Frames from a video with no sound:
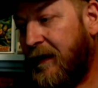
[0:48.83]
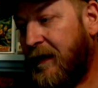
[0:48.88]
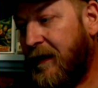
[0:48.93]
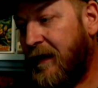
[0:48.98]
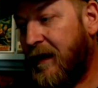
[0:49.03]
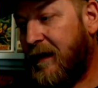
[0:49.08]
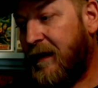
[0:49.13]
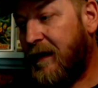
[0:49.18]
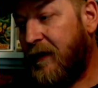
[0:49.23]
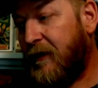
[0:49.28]

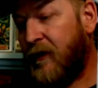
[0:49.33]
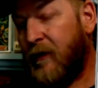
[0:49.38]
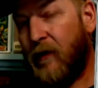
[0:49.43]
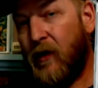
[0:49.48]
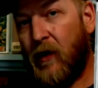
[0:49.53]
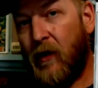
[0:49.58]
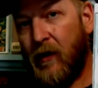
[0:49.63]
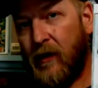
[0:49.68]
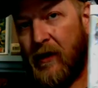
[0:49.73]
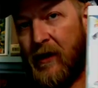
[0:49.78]

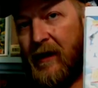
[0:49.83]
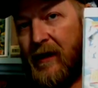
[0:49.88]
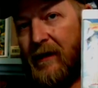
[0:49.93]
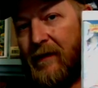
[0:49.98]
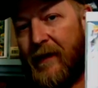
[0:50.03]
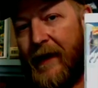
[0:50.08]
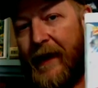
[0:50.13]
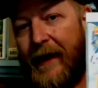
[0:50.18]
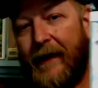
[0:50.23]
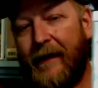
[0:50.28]
Thunderbolts.
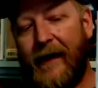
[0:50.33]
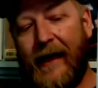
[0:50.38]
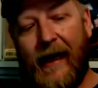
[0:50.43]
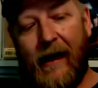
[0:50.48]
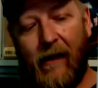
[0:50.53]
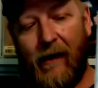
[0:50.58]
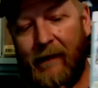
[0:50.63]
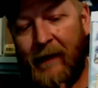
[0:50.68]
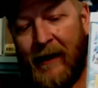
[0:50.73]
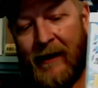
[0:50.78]
Right now, I'm
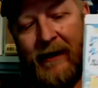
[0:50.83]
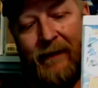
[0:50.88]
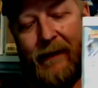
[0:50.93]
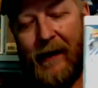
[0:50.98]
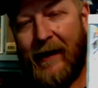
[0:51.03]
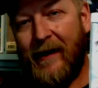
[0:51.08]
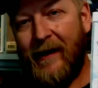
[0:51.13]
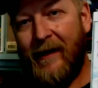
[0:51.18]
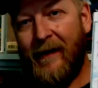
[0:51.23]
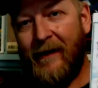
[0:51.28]
not
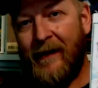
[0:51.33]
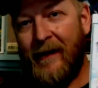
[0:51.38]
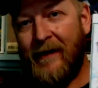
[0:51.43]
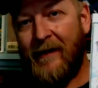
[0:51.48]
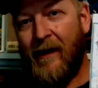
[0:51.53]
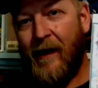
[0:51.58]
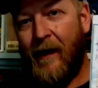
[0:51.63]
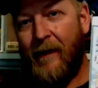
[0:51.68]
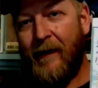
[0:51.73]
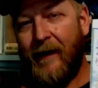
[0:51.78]
speccing on this
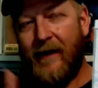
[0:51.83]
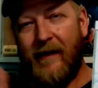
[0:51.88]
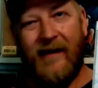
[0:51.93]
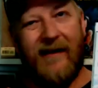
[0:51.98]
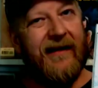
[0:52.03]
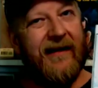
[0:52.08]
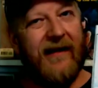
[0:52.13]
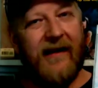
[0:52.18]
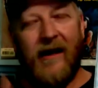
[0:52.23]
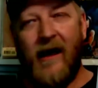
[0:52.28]
comic. This is
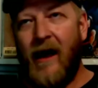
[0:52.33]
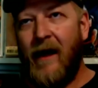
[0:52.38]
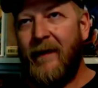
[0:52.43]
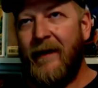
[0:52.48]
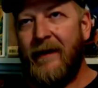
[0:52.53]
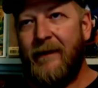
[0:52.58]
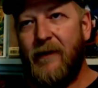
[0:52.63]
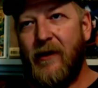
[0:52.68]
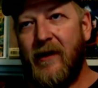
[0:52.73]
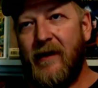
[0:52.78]
a comic
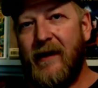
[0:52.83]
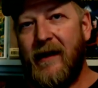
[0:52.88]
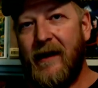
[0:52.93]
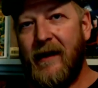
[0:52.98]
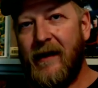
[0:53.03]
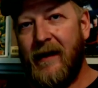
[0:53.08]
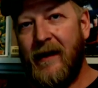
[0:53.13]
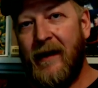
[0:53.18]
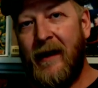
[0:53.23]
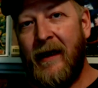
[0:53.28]
book that
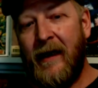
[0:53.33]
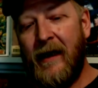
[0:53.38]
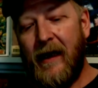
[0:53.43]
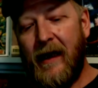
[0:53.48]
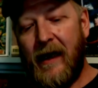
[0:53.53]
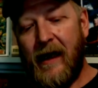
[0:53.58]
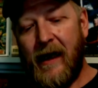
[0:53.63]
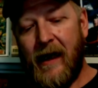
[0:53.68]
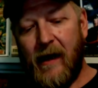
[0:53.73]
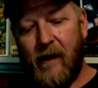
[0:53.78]

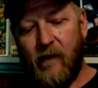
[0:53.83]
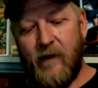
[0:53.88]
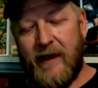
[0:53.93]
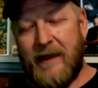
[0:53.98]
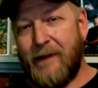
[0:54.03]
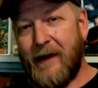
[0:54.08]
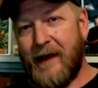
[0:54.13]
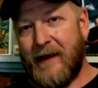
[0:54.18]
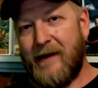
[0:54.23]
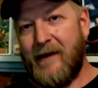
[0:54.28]
we
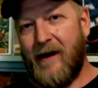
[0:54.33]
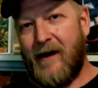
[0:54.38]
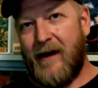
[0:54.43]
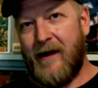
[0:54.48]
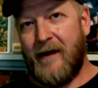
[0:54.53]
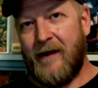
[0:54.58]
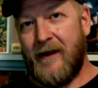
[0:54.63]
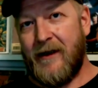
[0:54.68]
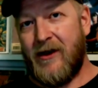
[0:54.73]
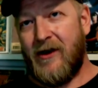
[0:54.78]
specced on
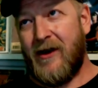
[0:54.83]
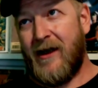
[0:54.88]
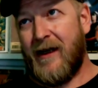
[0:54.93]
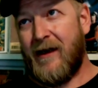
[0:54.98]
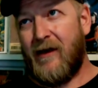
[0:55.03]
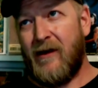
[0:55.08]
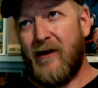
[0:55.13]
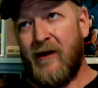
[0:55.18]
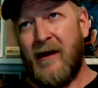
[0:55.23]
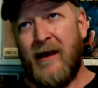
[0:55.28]
this
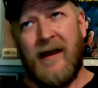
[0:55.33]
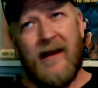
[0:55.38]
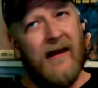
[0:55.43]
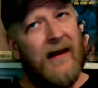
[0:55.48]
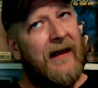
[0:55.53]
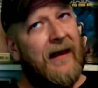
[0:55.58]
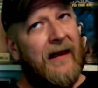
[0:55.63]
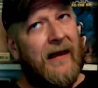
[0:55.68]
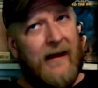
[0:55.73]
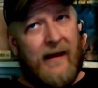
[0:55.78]
channel
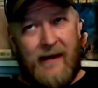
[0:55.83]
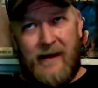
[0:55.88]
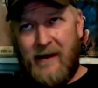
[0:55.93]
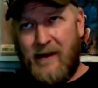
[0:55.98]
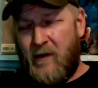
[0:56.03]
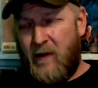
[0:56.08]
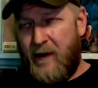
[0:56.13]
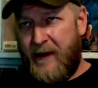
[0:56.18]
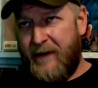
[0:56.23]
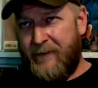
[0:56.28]

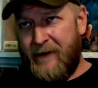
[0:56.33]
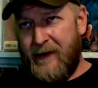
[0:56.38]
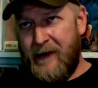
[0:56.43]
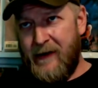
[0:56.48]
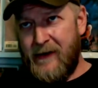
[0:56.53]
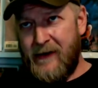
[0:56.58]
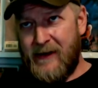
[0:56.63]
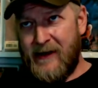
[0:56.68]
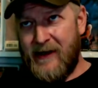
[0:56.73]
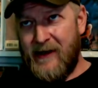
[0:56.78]
quite a few years
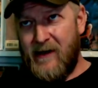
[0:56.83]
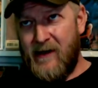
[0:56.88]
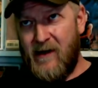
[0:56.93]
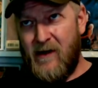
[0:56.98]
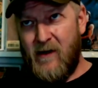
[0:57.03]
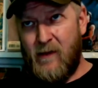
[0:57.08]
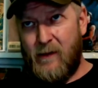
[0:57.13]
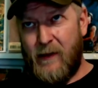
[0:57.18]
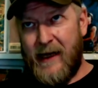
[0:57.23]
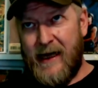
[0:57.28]
ago,
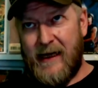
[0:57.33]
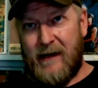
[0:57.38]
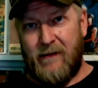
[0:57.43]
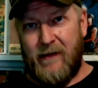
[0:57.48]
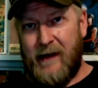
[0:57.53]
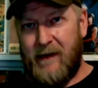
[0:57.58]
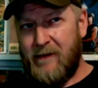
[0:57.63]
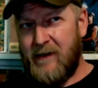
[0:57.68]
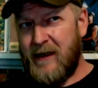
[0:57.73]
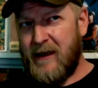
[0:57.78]
back when it
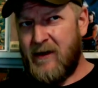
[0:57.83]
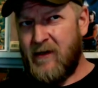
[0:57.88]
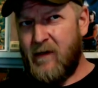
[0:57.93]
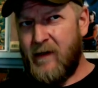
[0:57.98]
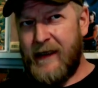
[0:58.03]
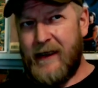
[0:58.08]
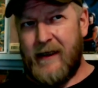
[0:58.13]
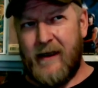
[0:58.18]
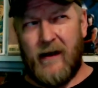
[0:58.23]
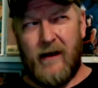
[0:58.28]
was a
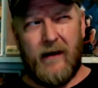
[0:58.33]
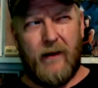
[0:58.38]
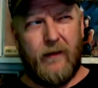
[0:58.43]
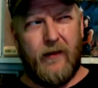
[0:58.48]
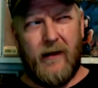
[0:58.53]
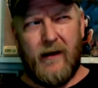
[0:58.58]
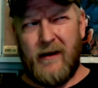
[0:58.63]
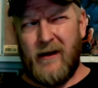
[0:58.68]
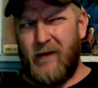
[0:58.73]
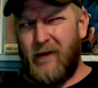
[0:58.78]
$20 book.
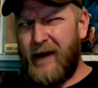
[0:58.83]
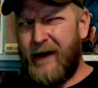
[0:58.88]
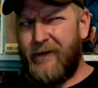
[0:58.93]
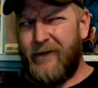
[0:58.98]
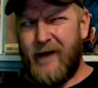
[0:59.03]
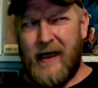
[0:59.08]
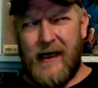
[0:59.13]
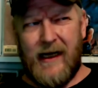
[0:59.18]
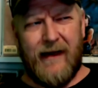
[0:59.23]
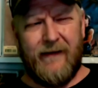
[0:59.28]

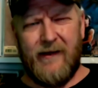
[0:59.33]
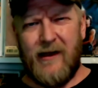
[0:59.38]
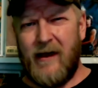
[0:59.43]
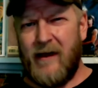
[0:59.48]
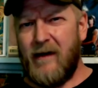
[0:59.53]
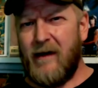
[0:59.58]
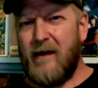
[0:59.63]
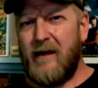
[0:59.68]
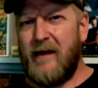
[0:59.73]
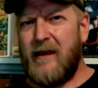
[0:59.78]

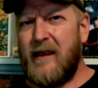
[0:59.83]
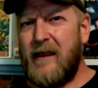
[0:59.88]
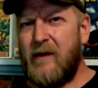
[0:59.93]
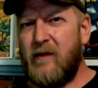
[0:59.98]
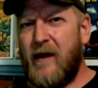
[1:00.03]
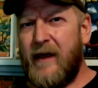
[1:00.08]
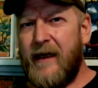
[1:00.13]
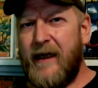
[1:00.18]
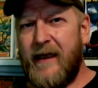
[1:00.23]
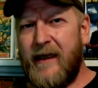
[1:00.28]
$25 is what
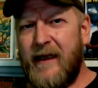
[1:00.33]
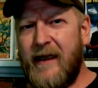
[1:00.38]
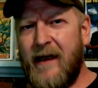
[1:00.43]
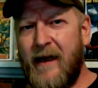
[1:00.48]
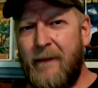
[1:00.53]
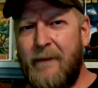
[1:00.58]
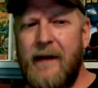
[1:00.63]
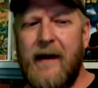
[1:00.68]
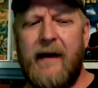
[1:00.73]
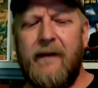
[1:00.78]
I think I
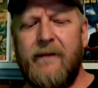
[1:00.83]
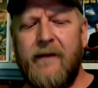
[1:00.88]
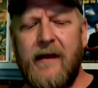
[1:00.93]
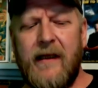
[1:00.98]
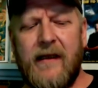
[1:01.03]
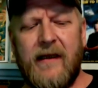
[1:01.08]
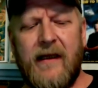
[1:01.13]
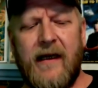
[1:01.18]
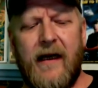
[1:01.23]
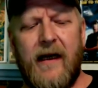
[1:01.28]
paid for this
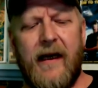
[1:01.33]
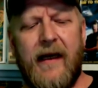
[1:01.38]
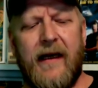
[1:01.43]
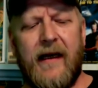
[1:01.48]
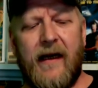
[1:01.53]
guy.